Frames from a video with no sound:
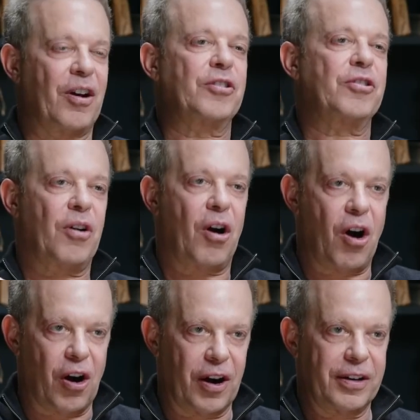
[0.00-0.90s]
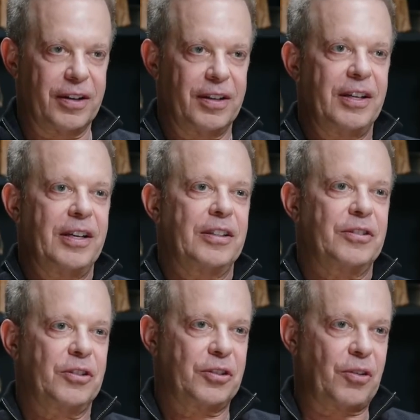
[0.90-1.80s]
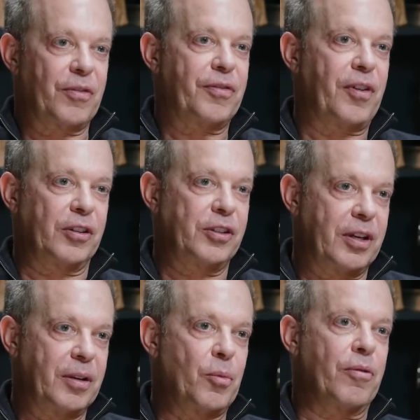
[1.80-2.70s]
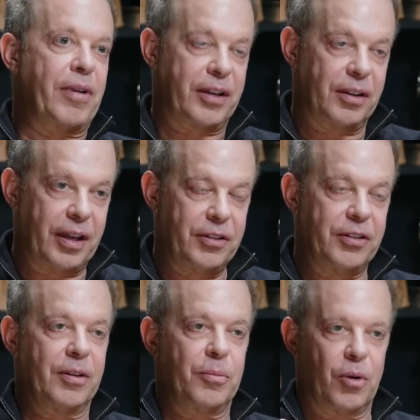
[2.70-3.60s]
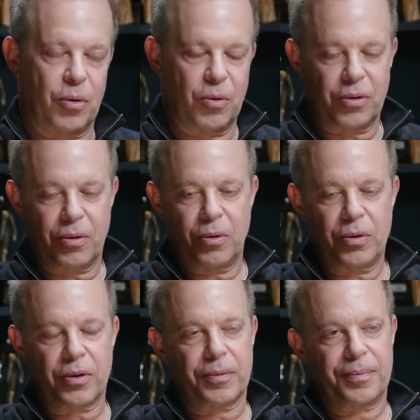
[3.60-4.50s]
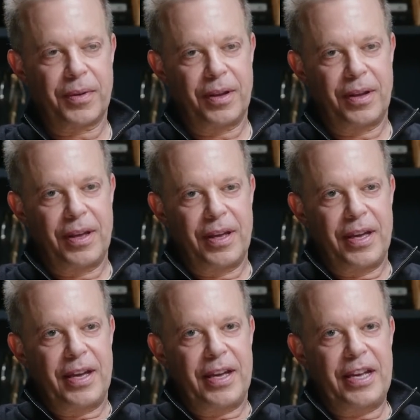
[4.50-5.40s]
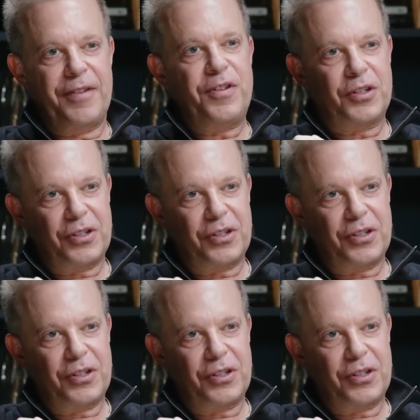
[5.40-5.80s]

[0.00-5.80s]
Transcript: cause your heart to start functioning more regulation and more order. If you